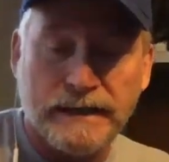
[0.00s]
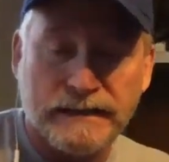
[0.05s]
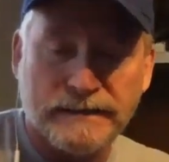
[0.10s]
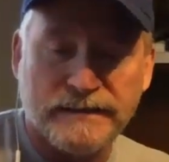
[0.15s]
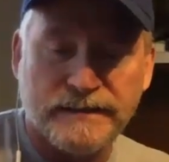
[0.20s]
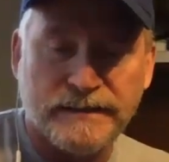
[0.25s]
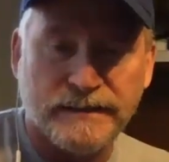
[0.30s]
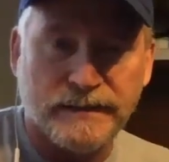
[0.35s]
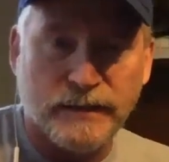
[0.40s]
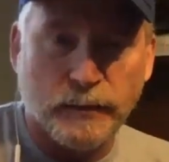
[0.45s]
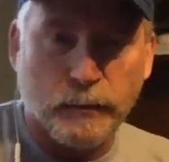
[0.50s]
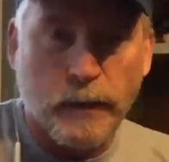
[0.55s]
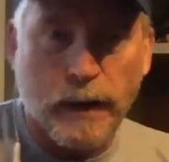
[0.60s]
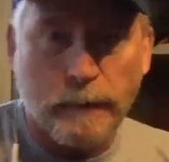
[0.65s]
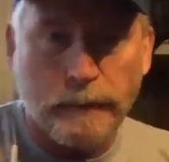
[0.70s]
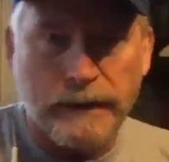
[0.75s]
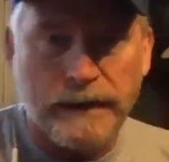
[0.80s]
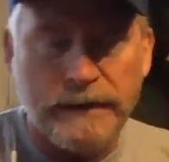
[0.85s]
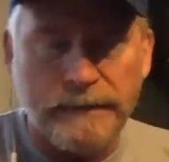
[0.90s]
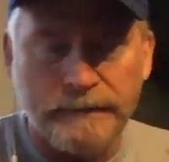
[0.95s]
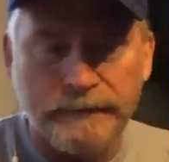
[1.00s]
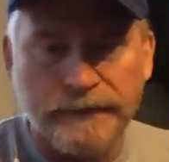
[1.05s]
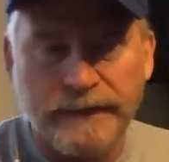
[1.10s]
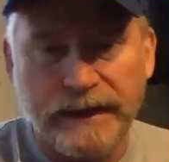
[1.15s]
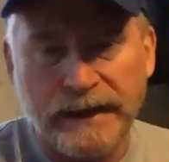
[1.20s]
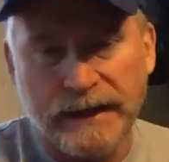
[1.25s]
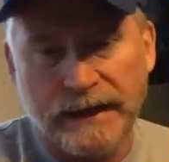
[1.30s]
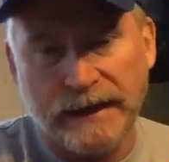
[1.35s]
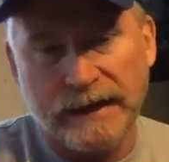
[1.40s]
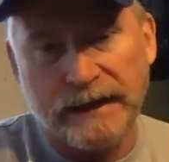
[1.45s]
is still a puppy.
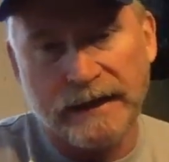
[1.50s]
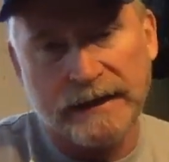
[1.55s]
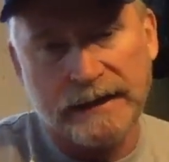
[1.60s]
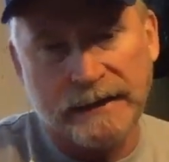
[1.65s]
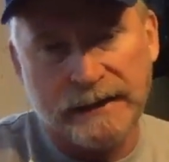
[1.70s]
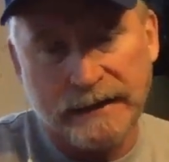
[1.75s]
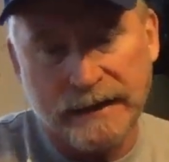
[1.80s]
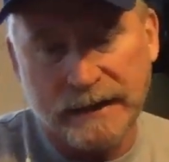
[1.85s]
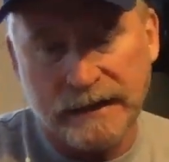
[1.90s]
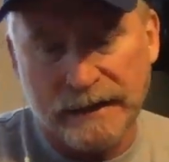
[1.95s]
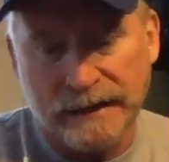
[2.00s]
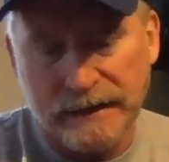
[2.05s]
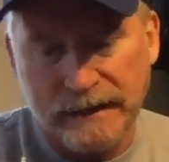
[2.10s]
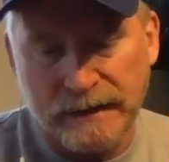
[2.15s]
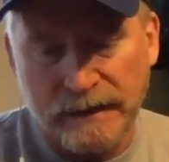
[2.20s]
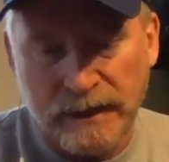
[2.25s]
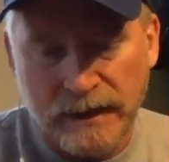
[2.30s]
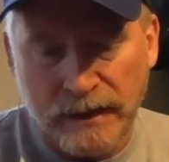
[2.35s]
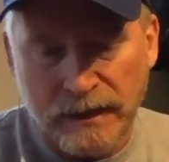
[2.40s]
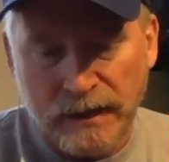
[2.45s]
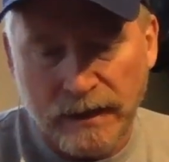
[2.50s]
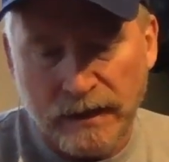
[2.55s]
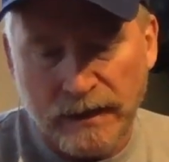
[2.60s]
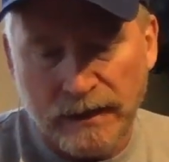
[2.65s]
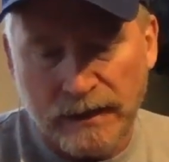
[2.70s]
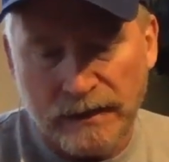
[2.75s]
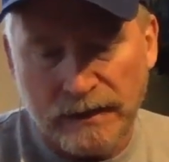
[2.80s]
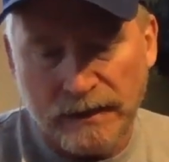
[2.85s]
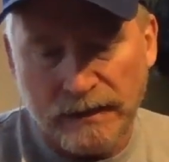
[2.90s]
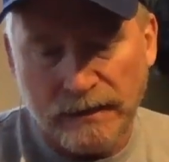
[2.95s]
And I
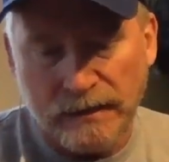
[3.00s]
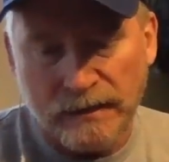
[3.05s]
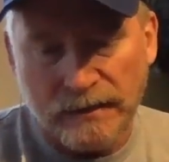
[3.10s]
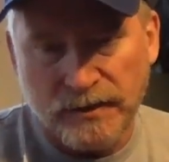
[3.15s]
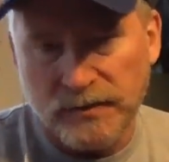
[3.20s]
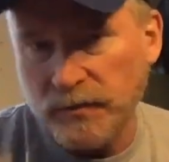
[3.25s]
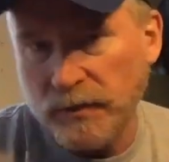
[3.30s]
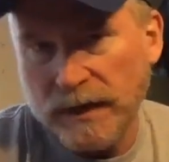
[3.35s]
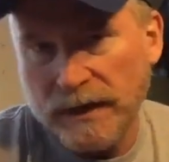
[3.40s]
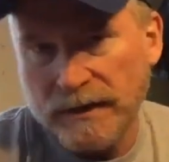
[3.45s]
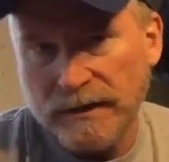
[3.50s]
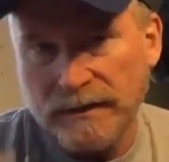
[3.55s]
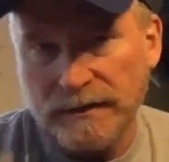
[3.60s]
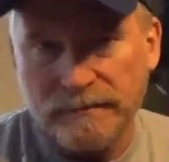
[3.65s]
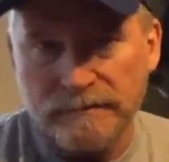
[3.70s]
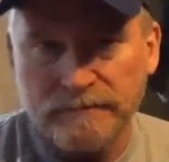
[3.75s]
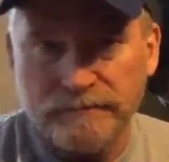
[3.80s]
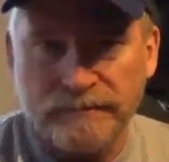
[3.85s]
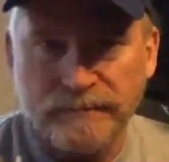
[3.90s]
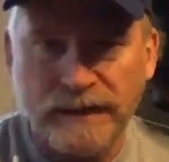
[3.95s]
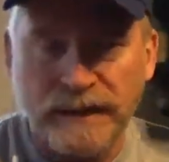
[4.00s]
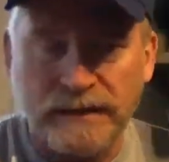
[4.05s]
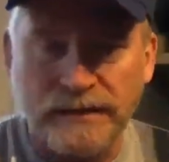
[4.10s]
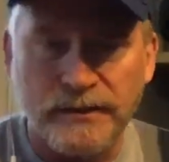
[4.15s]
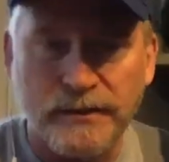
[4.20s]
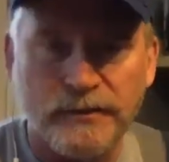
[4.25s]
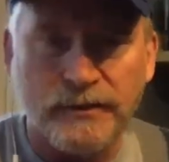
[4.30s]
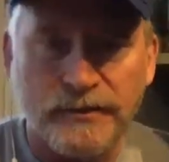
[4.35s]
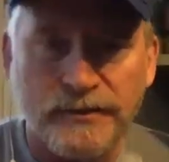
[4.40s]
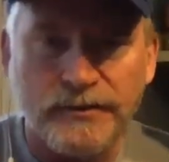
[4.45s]
just wanted to let
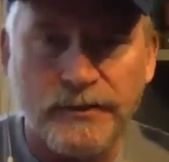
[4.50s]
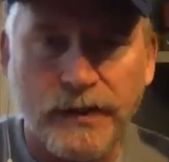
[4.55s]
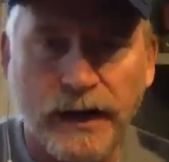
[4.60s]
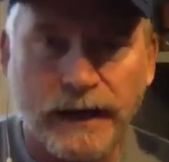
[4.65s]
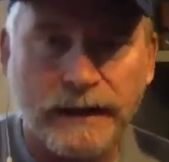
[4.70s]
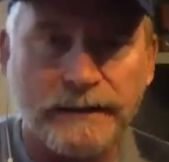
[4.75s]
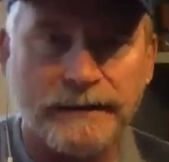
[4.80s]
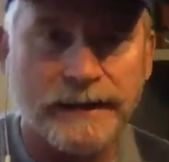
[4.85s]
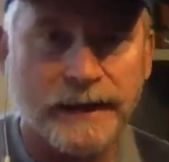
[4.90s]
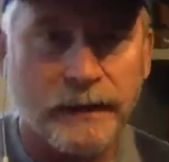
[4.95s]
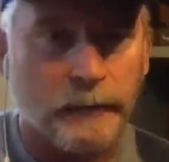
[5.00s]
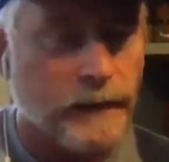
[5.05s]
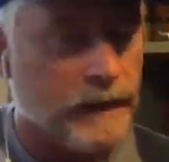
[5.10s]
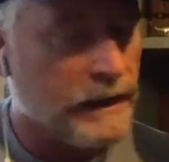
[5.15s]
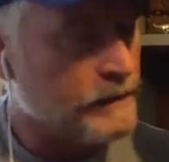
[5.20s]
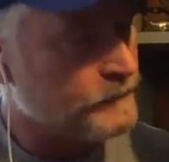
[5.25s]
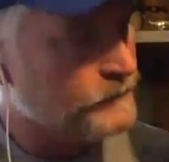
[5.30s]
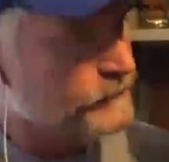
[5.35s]
you know, it's not clickbait.